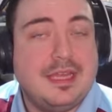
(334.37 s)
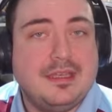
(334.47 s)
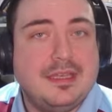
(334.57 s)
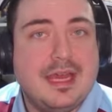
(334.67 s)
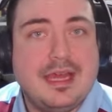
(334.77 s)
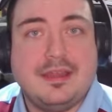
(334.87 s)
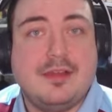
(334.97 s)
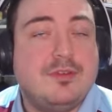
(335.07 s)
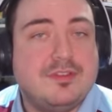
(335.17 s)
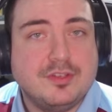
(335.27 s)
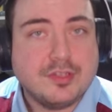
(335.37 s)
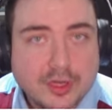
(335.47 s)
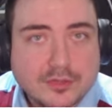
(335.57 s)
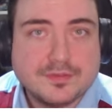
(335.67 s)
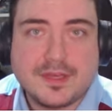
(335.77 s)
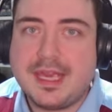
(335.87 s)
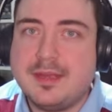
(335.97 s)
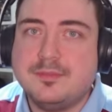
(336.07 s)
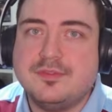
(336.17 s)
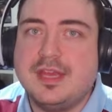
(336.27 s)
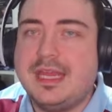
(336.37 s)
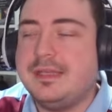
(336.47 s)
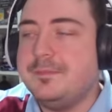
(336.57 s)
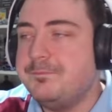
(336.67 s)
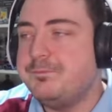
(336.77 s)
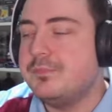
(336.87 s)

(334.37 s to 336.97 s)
in uh, their recent golf games, in,